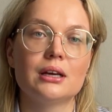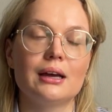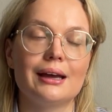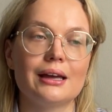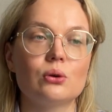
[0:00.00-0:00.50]

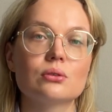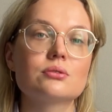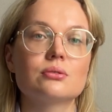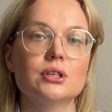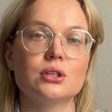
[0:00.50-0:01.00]
I
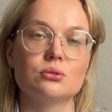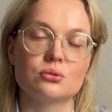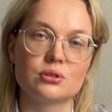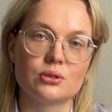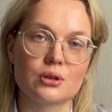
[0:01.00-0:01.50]
also need to
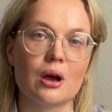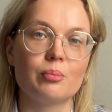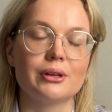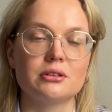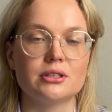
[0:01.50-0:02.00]
stop
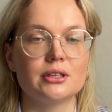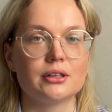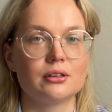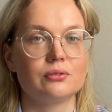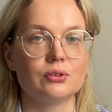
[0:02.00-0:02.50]
and
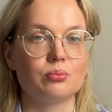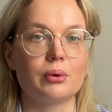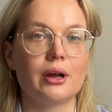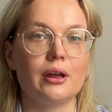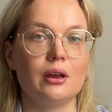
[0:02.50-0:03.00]
deal with
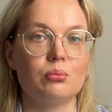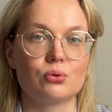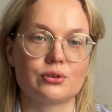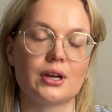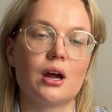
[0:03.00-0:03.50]
my
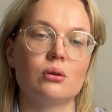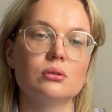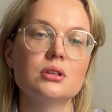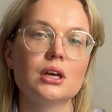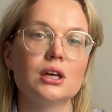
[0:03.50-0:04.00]

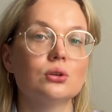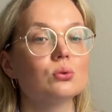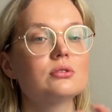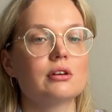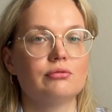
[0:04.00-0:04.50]
burnout, do
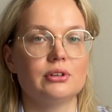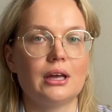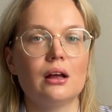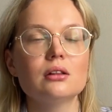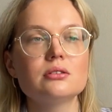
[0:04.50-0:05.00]
something
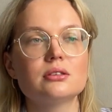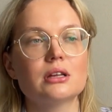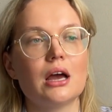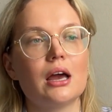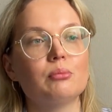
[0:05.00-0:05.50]
else.
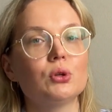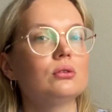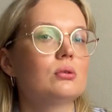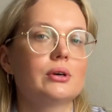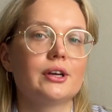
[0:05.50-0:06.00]
I'm not
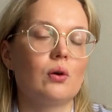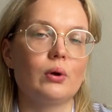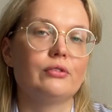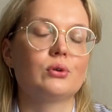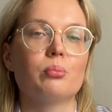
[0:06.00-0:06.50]
going away
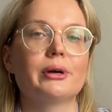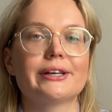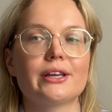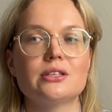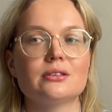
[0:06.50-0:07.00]
from
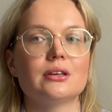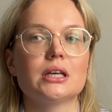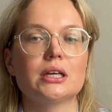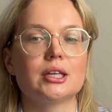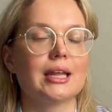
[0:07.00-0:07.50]

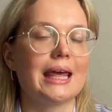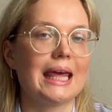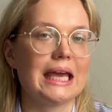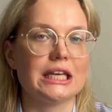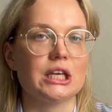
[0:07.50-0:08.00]
marketing in
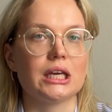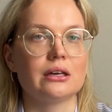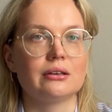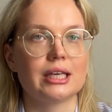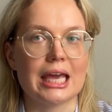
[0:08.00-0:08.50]
any
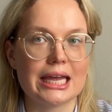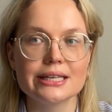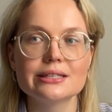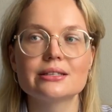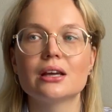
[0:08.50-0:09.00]

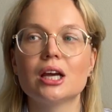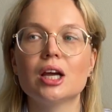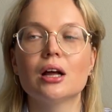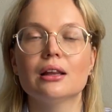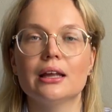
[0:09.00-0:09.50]
case.
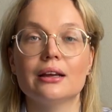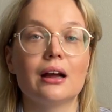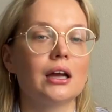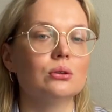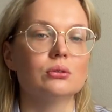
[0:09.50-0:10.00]
Like,
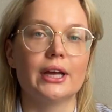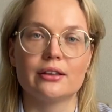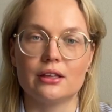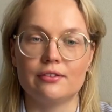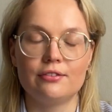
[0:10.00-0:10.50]
I do like
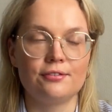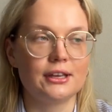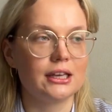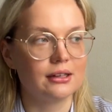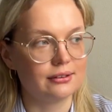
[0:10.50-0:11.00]
the
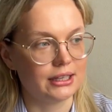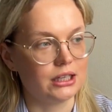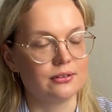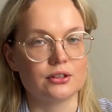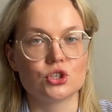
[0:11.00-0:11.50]
field, the
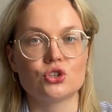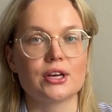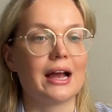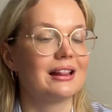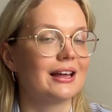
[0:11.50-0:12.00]
industry,
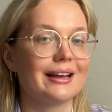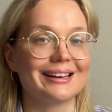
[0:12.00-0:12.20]
I like